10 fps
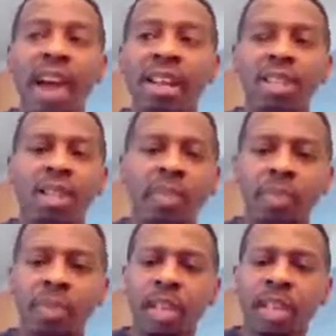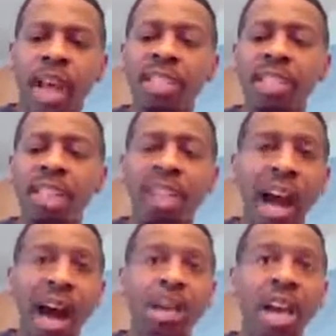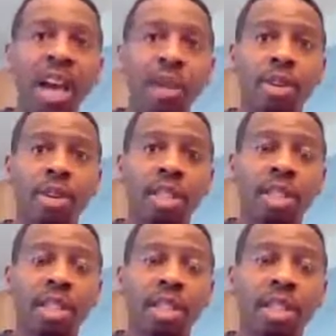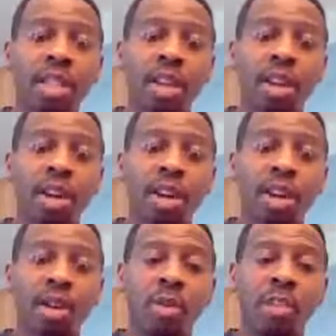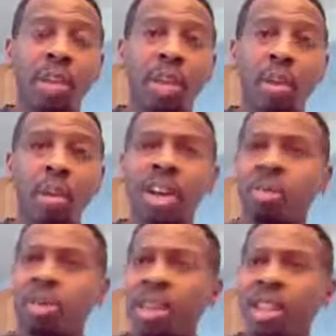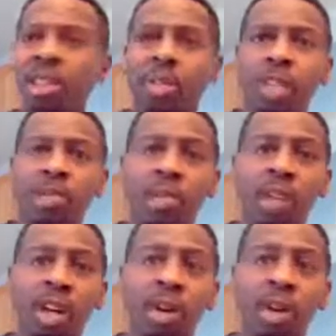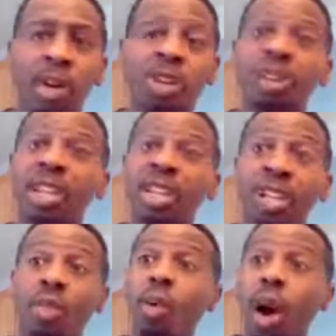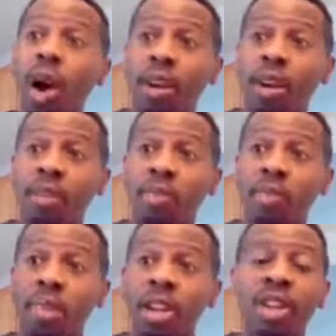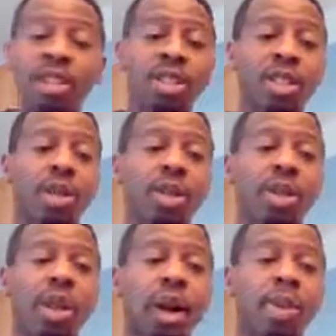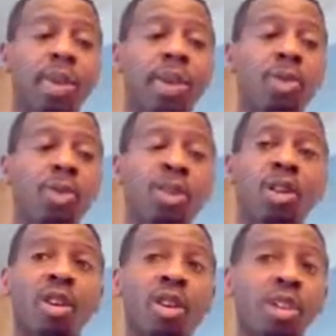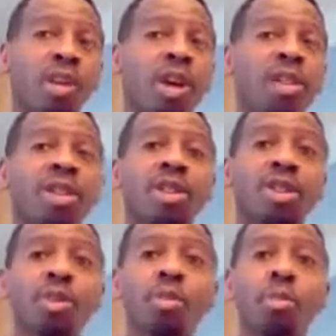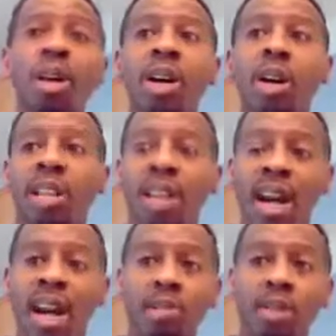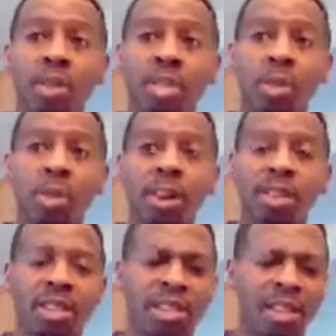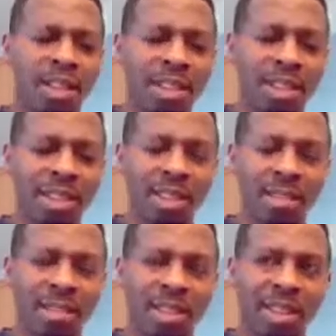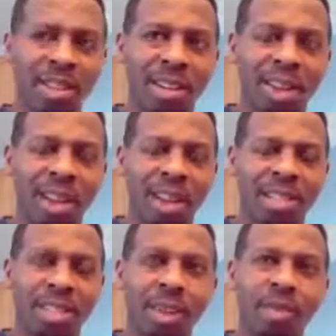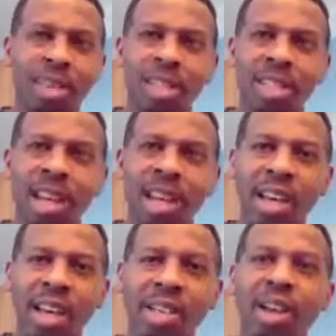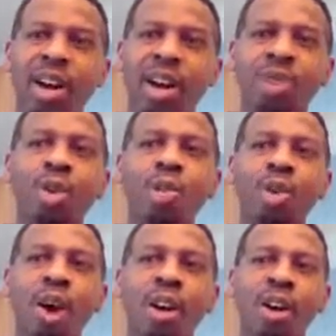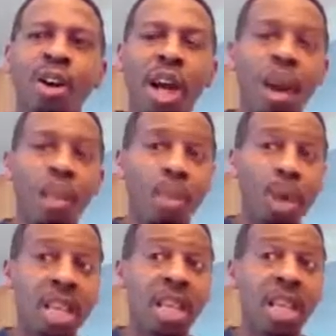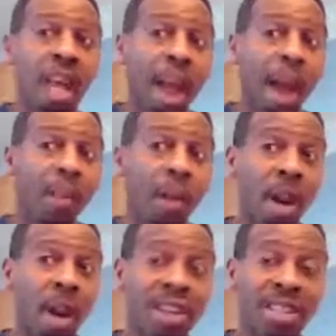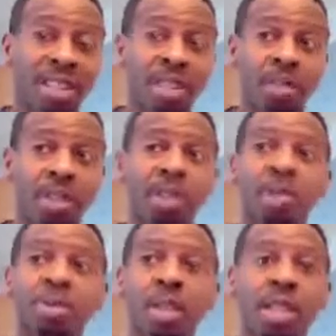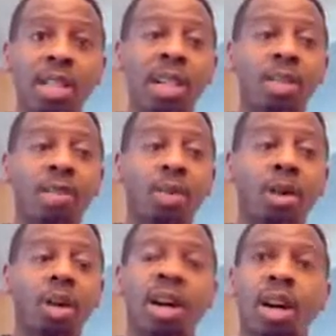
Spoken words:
And that is a common area to consider when we talk about pressure. But another place we talk about pressure is in water. So there are people, we call them scuba divers. They're wearing this, I think, let's see, self-contained underwater breathing apparatus. That's what scuba stands for.